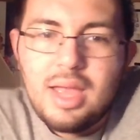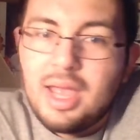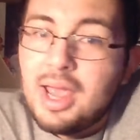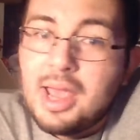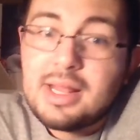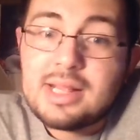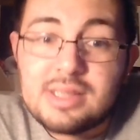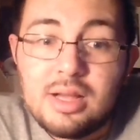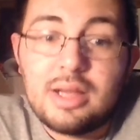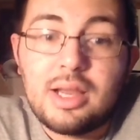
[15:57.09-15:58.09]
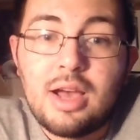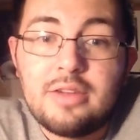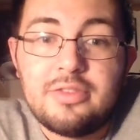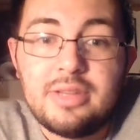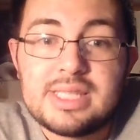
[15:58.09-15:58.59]
And that's all I got
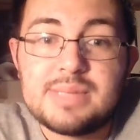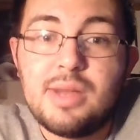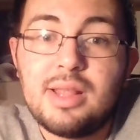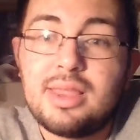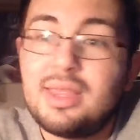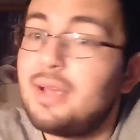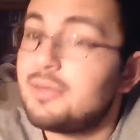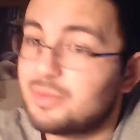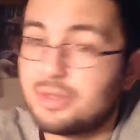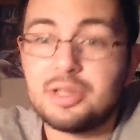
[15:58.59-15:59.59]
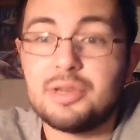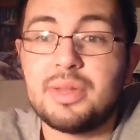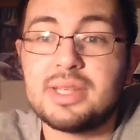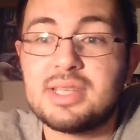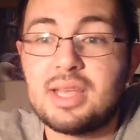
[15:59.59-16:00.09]
for this month. It was good
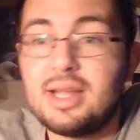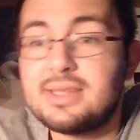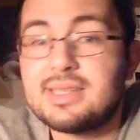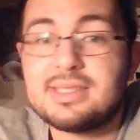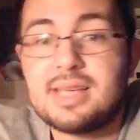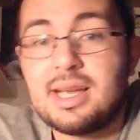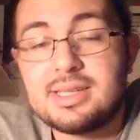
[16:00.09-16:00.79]
doing this again, since like I